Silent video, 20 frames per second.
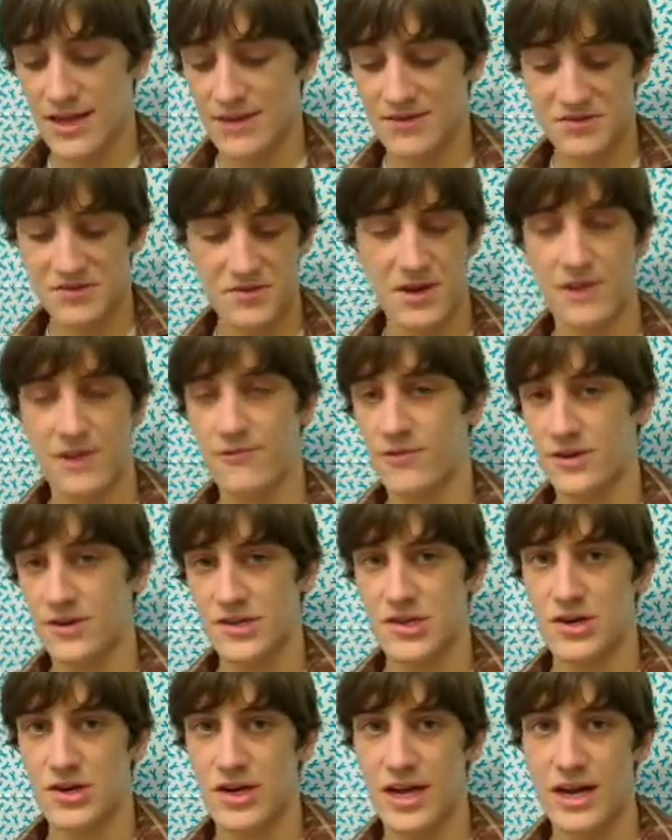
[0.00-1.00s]
that was when I
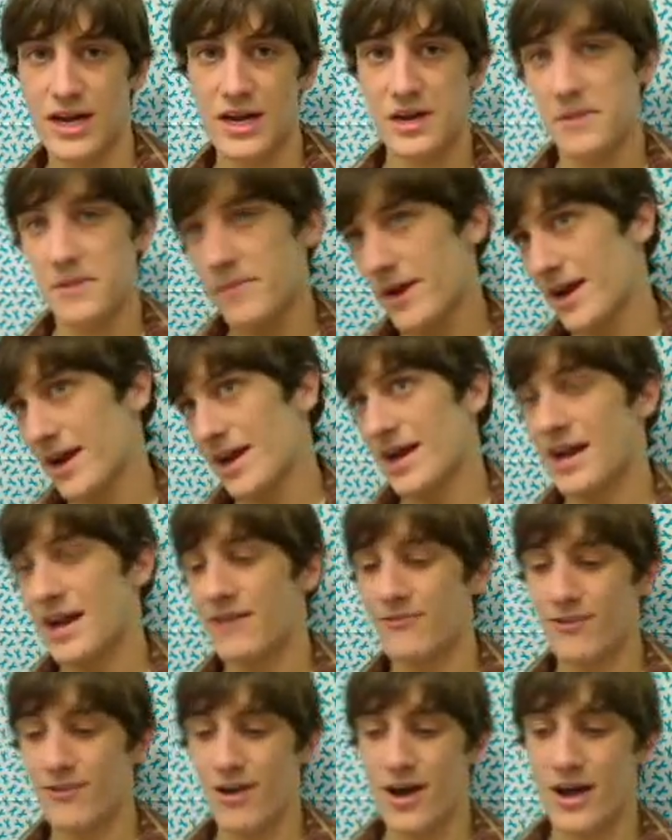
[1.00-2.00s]
first learned how to knit, but I
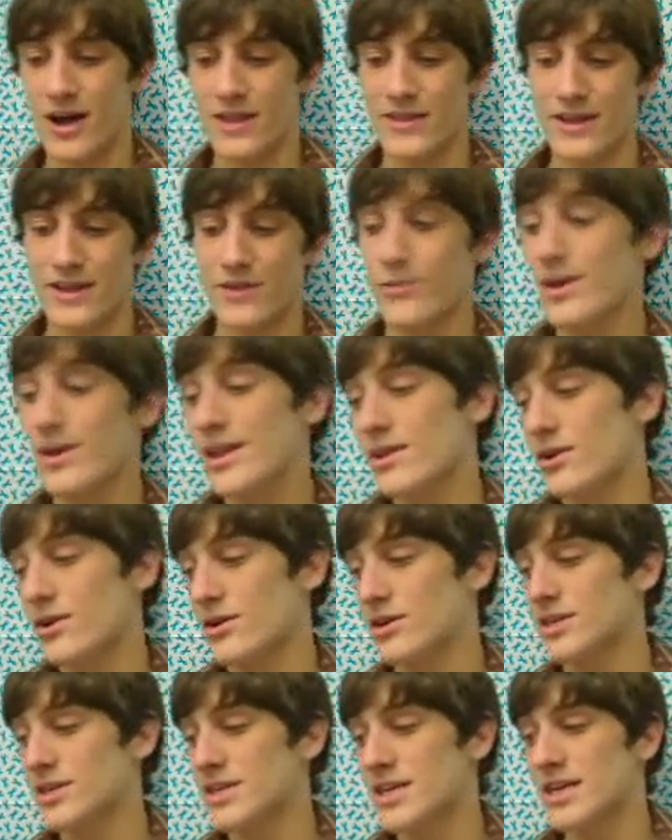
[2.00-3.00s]
kind of forgot. Then I
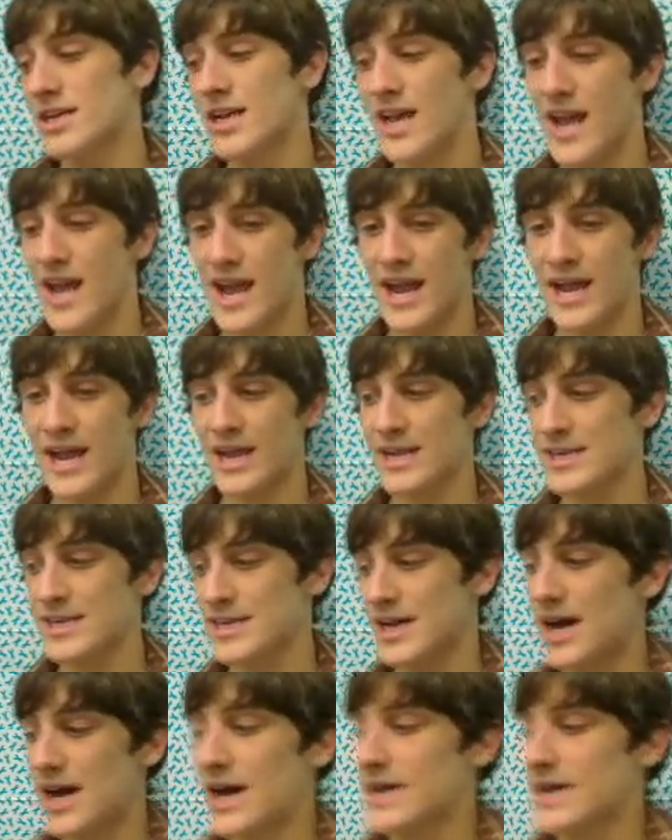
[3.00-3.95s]
relearned, and